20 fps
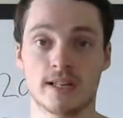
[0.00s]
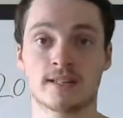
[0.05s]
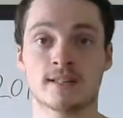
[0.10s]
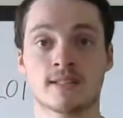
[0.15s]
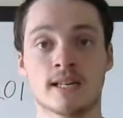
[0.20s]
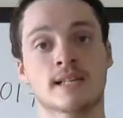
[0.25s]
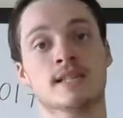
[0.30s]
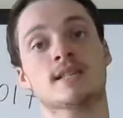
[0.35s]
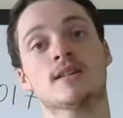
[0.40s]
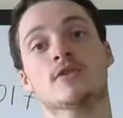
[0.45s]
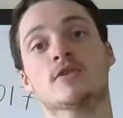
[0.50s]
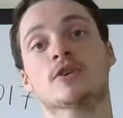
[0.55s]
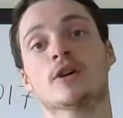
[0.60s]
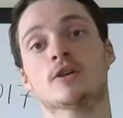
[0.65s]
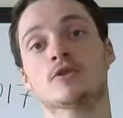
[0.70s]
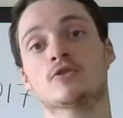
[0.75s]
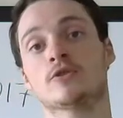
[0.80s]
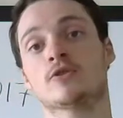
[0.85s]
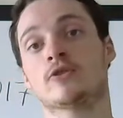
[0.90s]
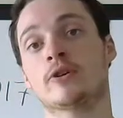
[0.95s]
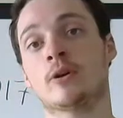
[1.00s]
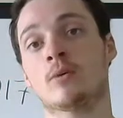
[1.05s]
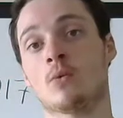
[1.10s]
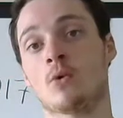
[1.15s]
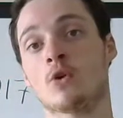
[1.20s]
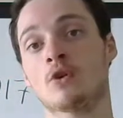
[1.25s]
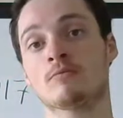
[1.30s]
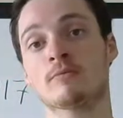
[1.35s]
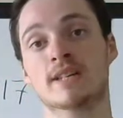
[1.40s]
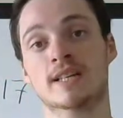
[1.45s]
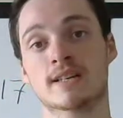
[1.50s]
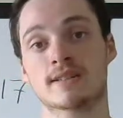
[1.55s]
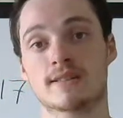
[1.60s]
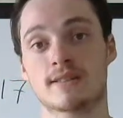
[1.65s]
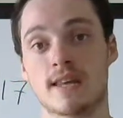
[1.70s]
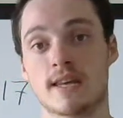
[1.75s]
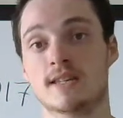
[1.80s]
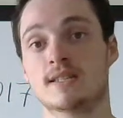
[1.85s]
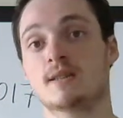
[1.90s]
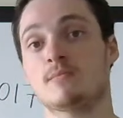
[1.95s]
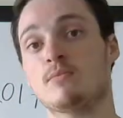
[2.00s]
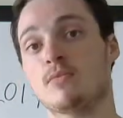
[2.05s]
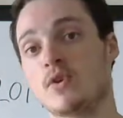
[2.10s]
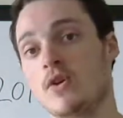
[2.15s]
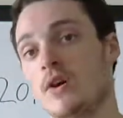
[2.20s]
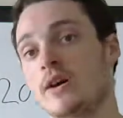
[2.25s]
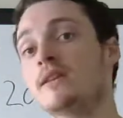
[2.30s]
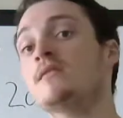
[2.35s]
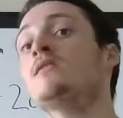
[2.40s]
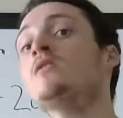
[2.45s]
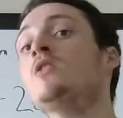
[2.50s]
States and other countries are at war because they supply